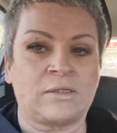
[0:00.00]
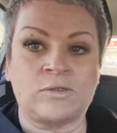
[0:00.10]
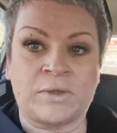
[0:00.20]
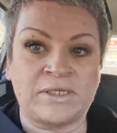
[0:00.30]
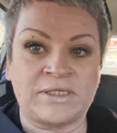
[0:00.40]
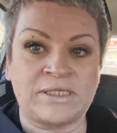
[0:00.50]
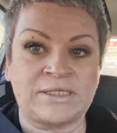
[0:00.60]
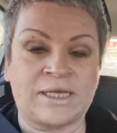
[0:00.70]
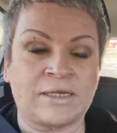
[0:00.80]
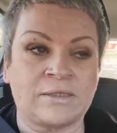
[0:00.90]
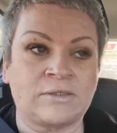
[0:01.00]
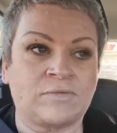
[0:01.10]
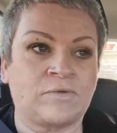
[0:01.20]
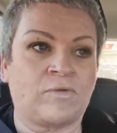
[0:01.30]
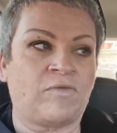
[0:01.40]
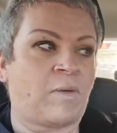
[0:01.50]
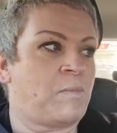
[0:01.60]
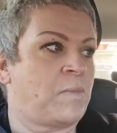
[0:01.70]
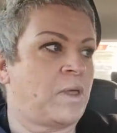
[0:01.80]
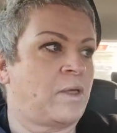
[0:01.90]
the 22nd of
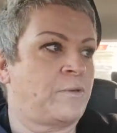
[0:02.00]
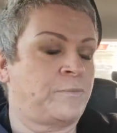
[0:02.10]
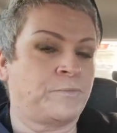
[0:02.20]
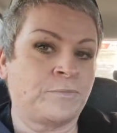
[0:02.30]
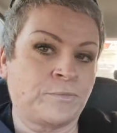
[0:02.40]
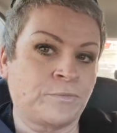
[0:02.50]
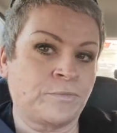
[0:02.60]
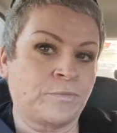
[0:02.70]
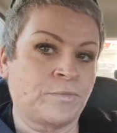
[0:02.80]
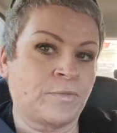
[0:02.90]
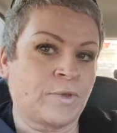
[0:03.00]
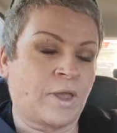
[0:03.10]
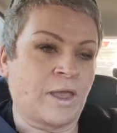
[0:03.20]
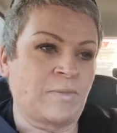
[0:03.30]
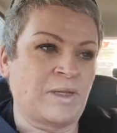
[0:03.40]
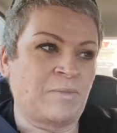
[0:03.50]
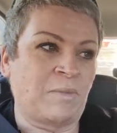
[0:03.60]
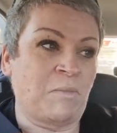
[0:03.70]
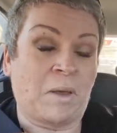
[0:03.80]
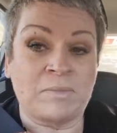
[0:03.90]
November. I'm in my
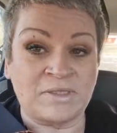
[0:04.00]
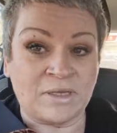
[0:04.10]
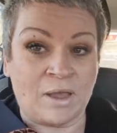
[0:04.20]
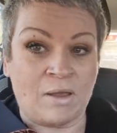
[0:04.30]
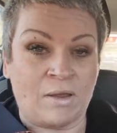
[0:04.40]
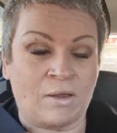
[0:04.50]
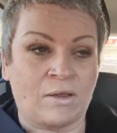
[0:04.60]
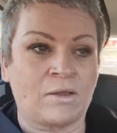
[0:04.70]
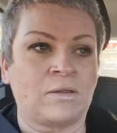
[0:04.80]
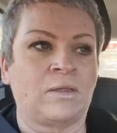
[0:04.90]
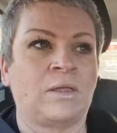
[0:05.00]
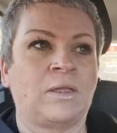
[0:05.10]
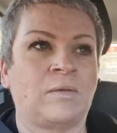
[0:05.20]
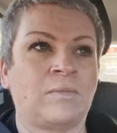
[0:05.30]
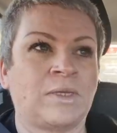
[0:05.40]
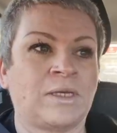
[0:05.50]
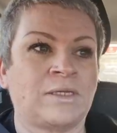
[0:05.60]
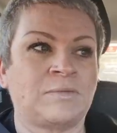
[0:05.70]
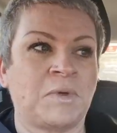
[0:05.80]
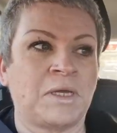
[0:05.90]
mum's car
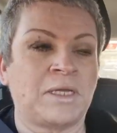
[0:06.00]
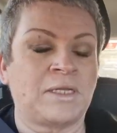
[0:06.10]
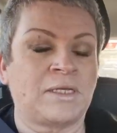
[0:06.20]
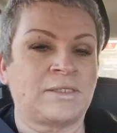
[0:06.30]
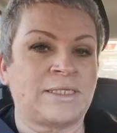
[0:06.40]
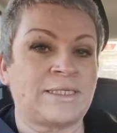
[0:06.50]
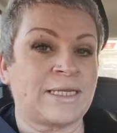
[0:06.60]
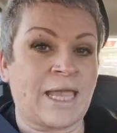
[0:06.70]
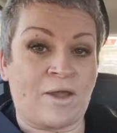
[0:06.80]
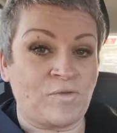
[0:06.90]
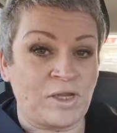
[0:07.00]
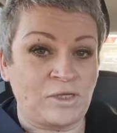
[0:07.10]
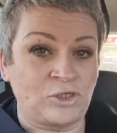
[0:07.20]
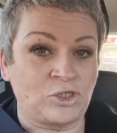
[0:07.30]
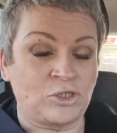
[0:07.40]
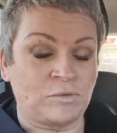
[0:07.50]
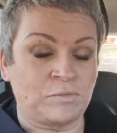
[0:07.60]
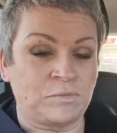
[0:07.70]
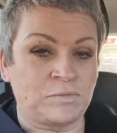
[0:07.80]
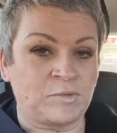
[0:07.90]
because mine is in the garage.
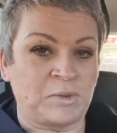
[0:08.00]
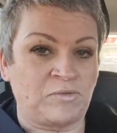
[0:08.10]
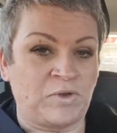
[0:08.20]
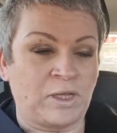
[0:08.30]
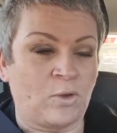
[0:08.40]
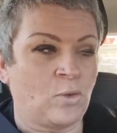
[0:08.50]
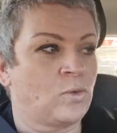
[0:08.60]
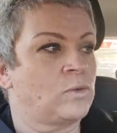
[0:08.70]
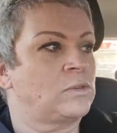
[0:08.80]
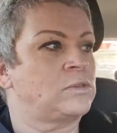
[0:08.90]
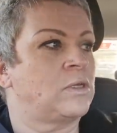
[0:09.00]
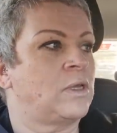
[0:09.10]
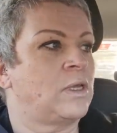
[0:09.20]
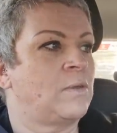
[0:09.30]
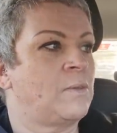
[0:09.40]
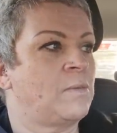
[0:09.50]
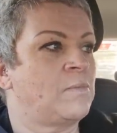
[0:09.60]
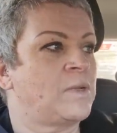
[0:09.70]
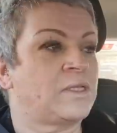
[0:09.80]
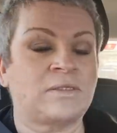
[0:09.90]
It's been recalled.
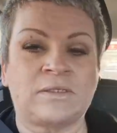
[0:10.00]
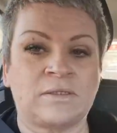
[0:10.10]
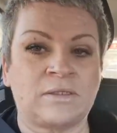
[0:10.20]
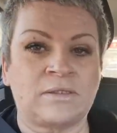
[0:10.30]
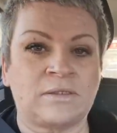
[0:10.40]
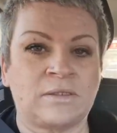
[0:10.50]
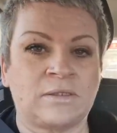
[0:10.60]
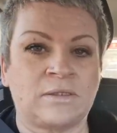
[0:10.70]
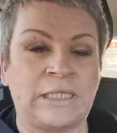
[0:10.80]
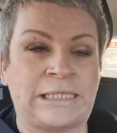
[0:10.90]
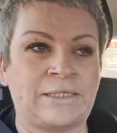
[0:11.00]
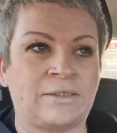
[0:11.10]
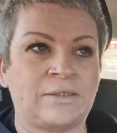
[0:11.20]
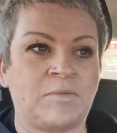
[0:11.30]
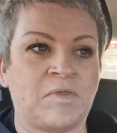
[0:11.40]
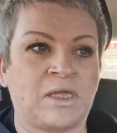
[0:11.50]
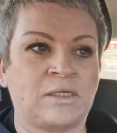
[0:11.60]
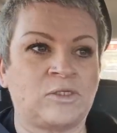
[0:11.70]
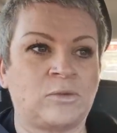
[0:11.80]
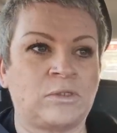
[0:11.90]
Plus, it's needing some
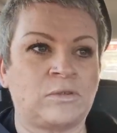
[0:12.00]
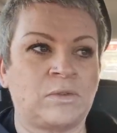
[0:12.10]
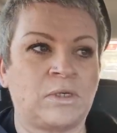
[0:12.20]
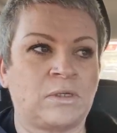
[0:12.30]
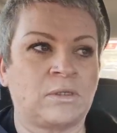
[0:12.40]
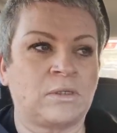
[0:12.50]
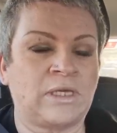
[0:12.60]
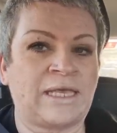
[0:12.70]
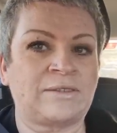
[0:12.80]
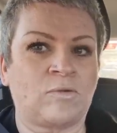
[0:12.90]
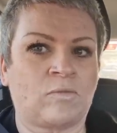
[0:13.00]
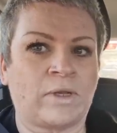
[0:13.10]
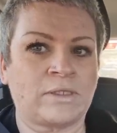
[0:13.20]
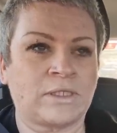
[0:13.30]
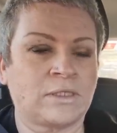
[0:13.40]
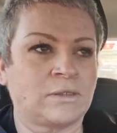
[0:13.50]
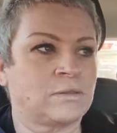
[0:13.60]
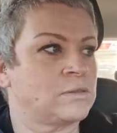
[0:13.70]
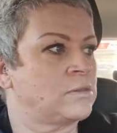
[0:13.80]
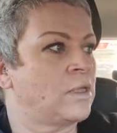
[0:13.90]
things doing to it. Yes, already.
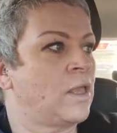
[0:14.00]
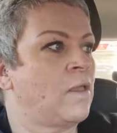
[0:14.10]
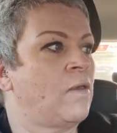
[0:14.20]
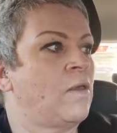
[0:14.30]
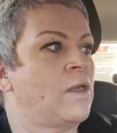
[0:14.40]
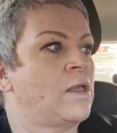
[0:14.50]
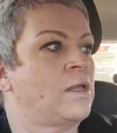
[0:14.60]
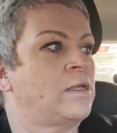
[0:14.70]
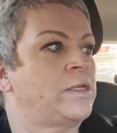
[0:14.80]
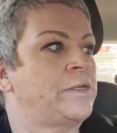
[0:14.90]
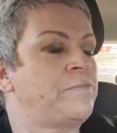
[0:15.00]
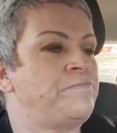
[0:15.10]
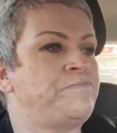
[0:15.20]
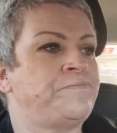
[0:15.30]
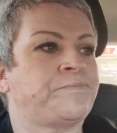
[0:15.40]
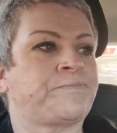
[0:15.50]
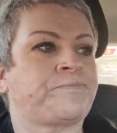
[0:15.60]
I'm